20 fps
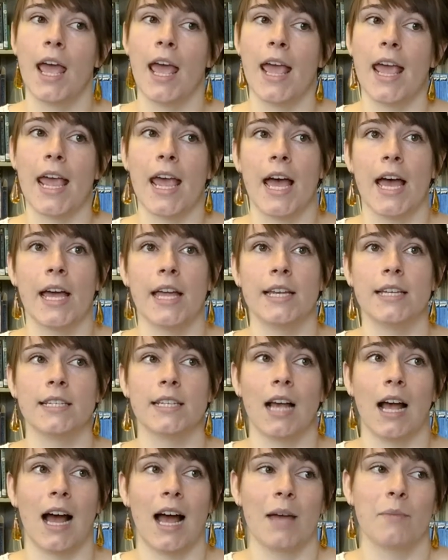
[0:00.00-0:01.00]
And
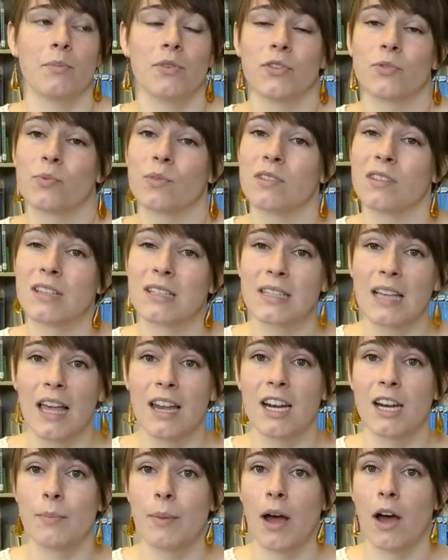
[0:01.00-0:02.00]
I'm just really
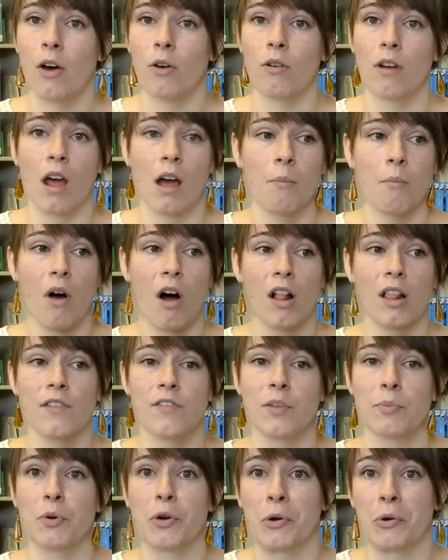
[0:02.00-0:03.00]
excited about all of
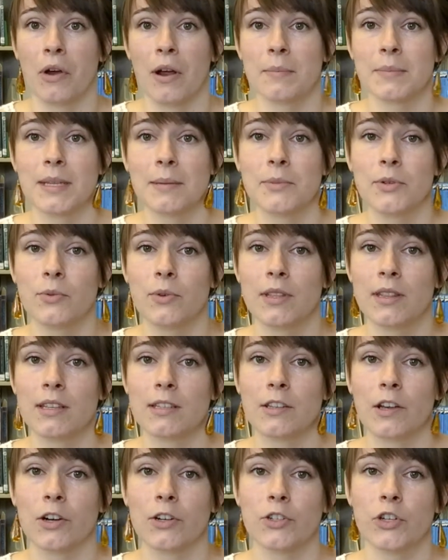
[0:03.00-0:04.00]
the programs I'm doing
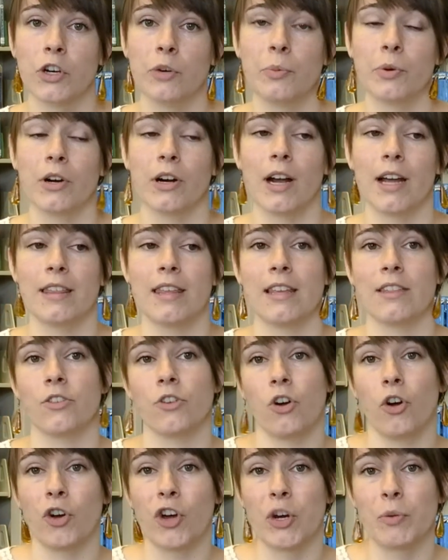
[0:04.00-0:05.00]
this October. I think
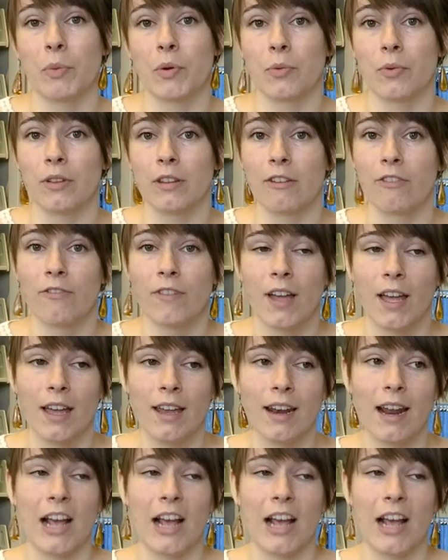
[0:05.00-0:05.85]
they're all going to be really fun.